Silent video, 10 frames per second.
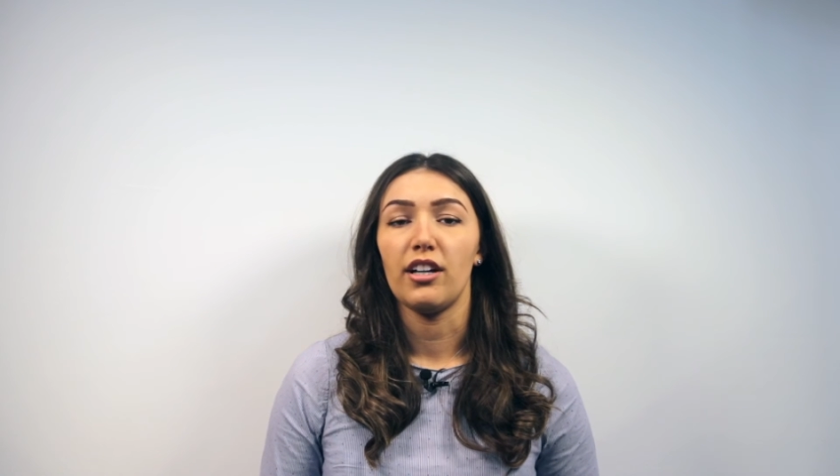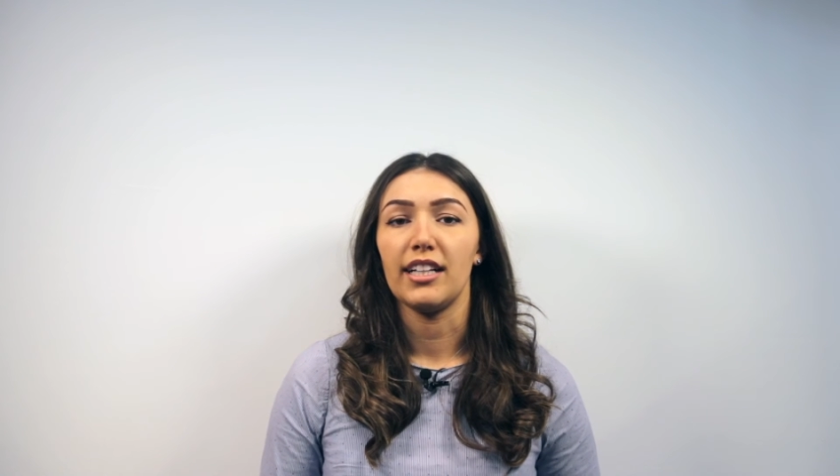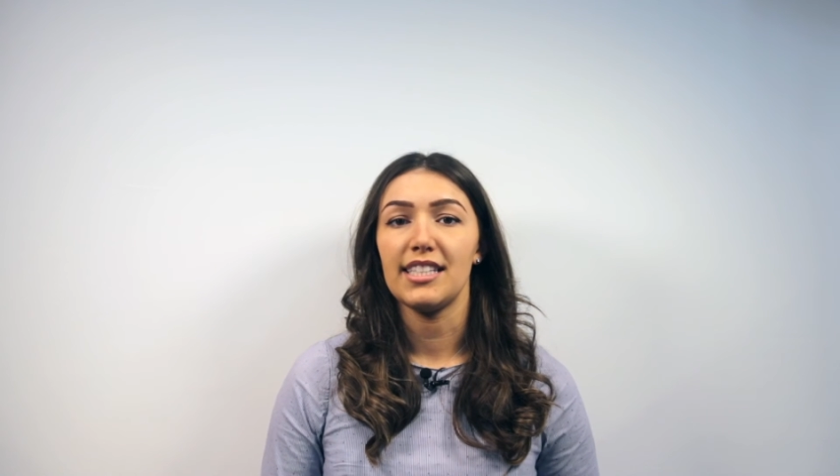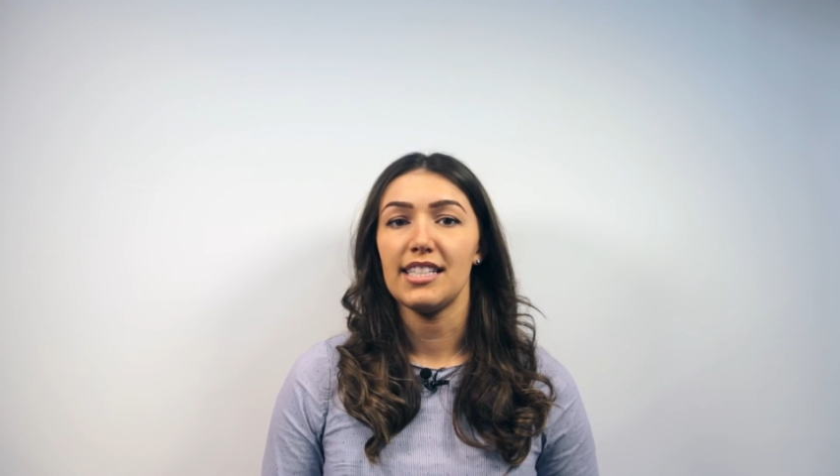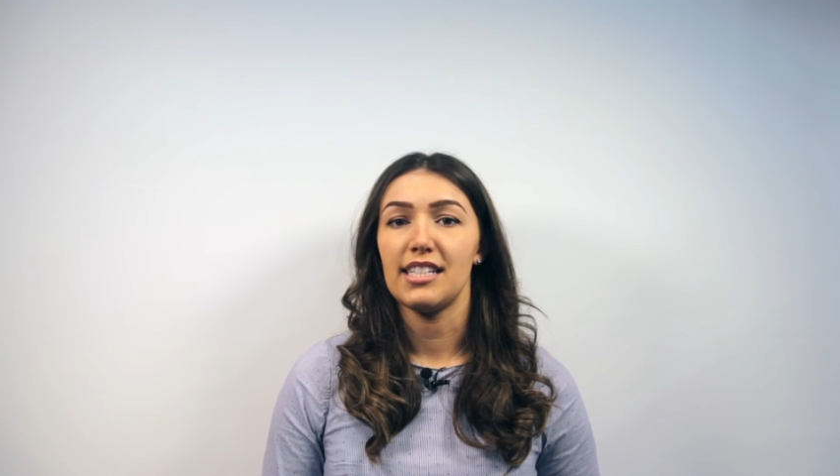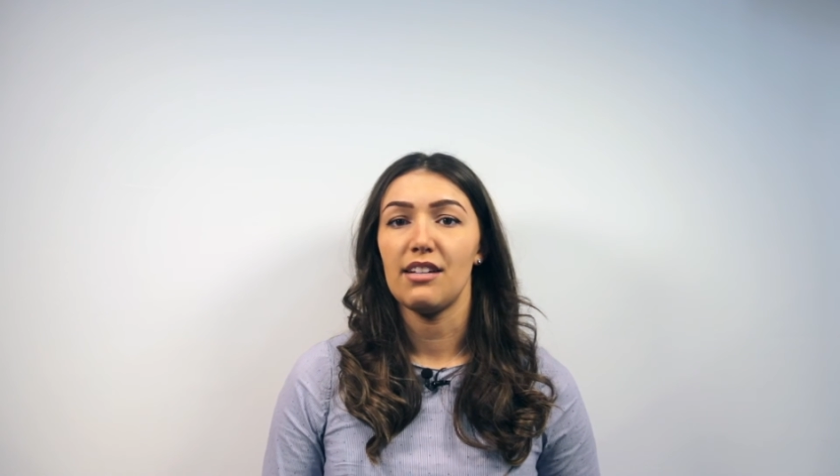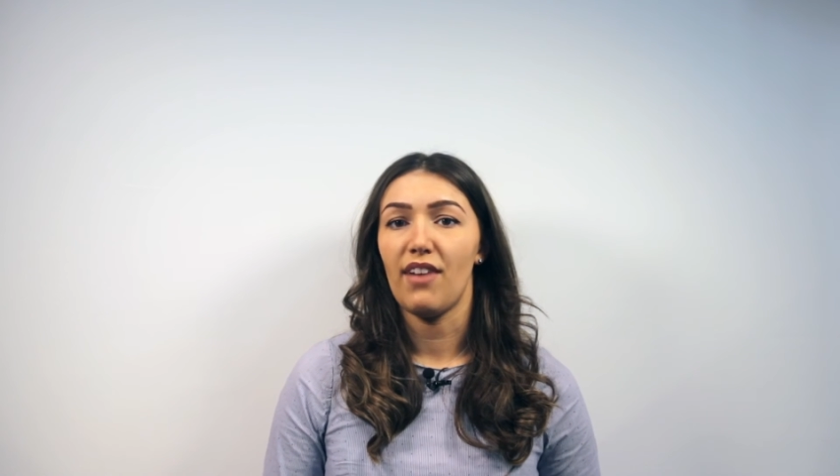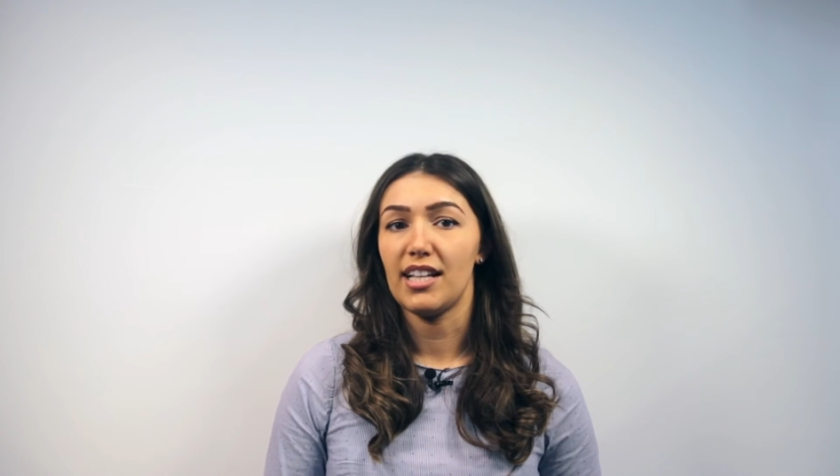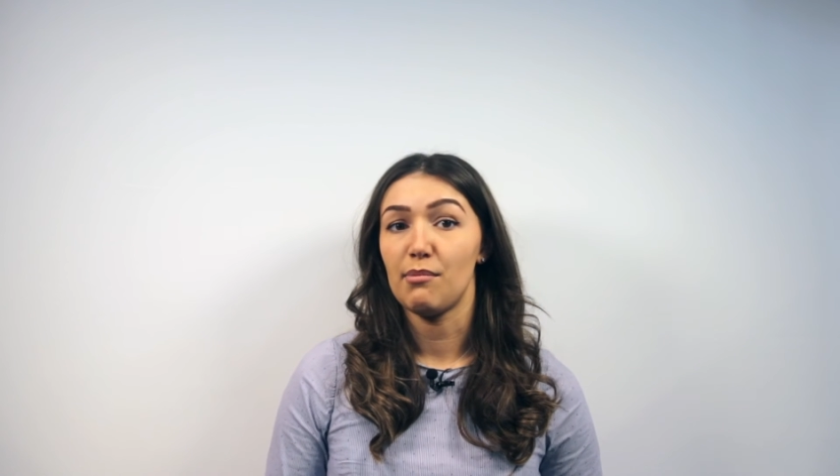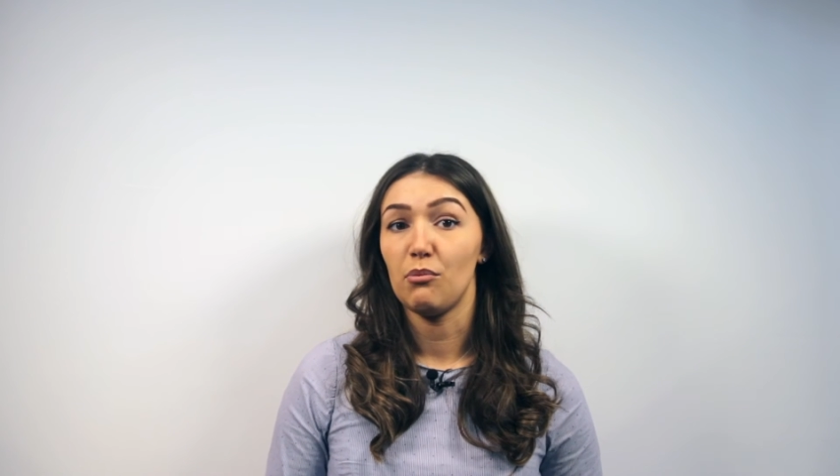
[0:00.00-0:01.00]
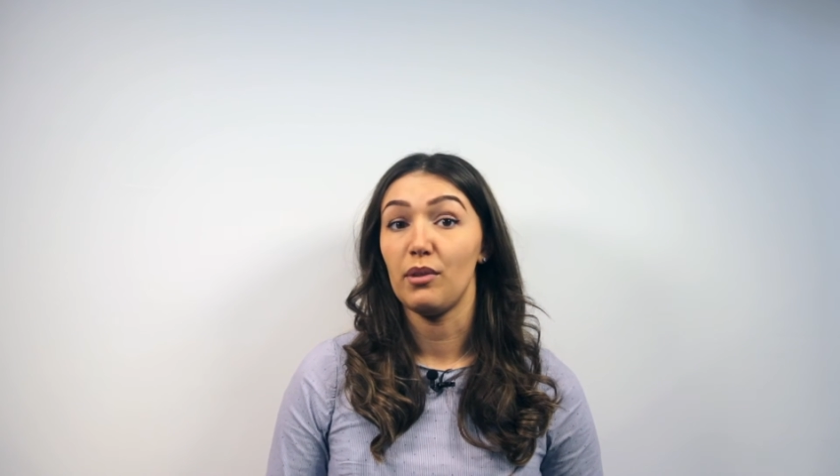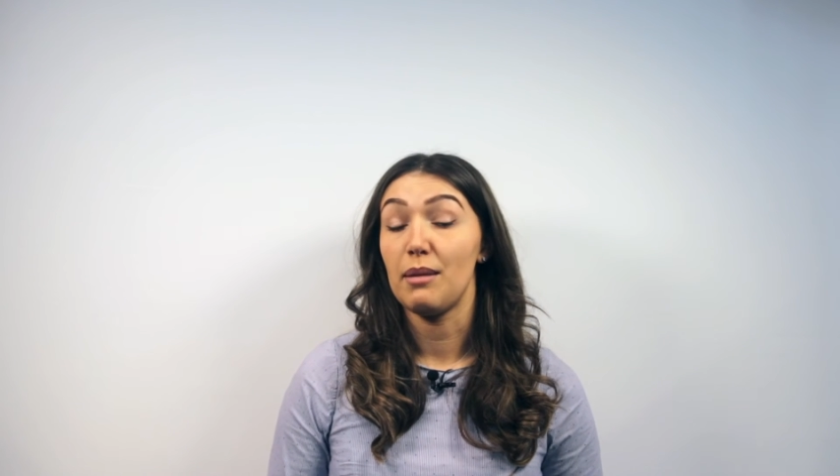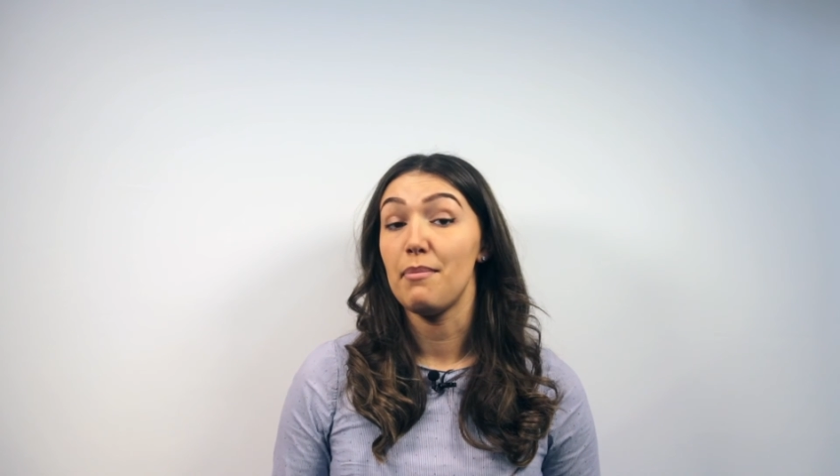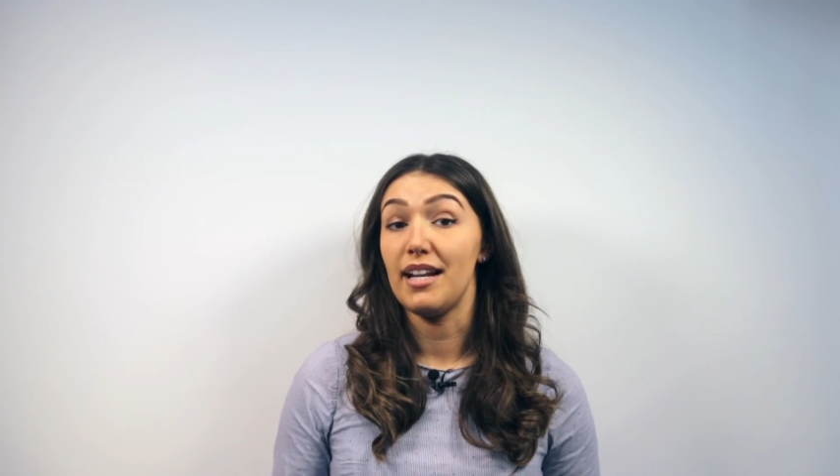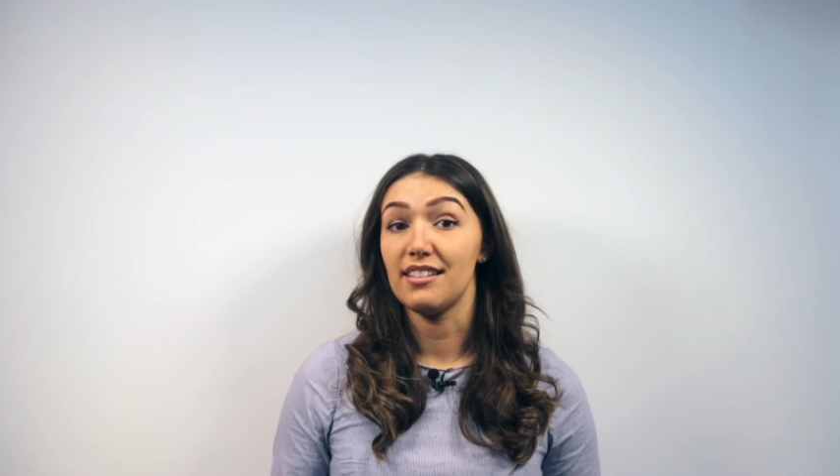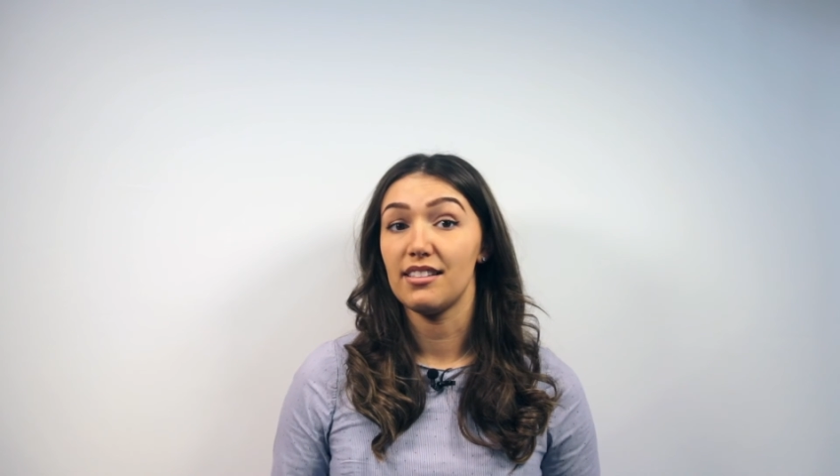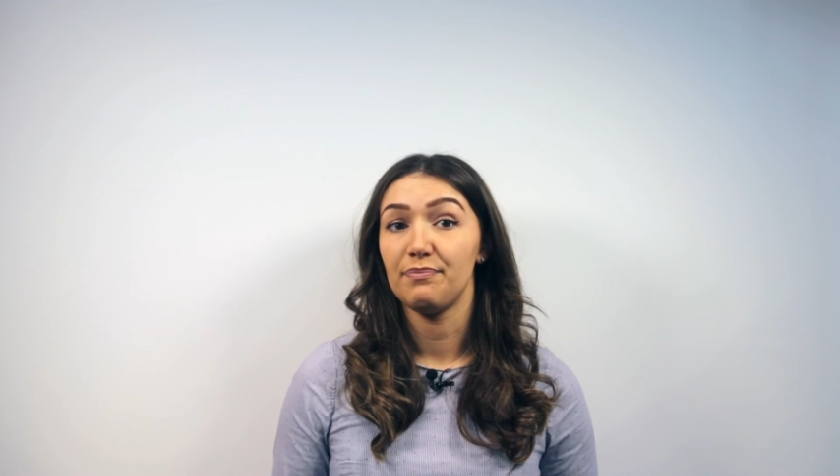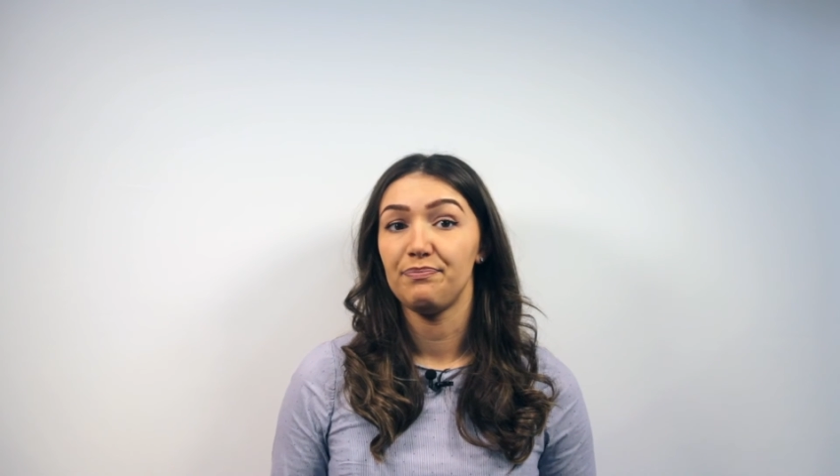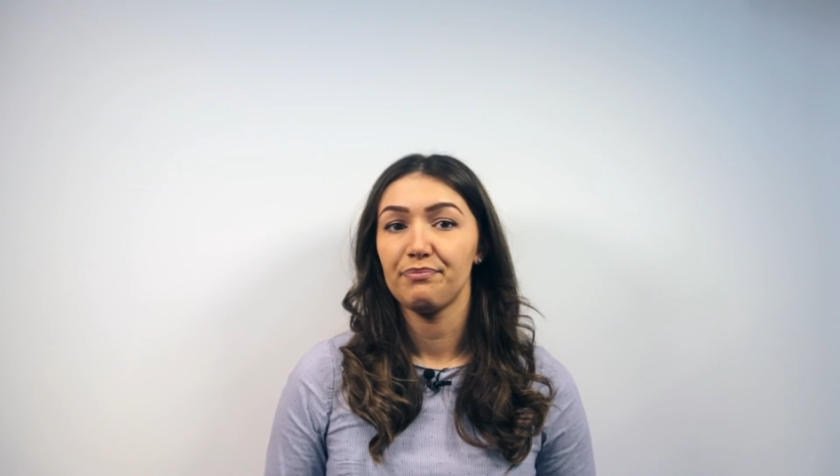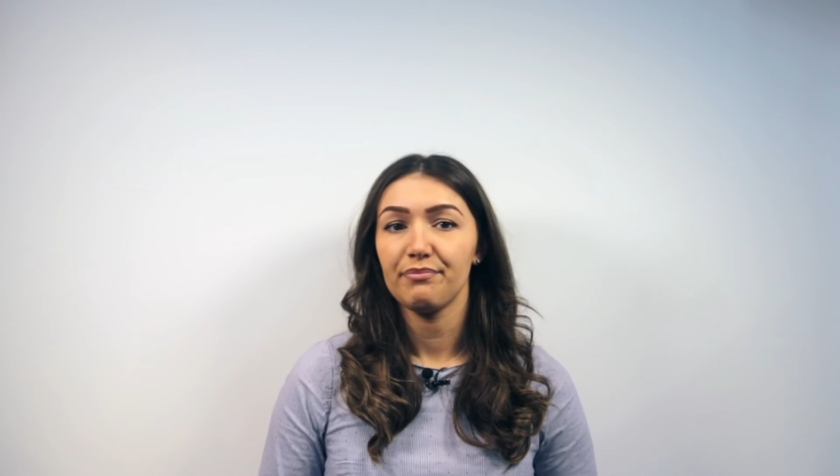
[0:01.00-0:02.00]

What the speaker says: an existing investment within minutes.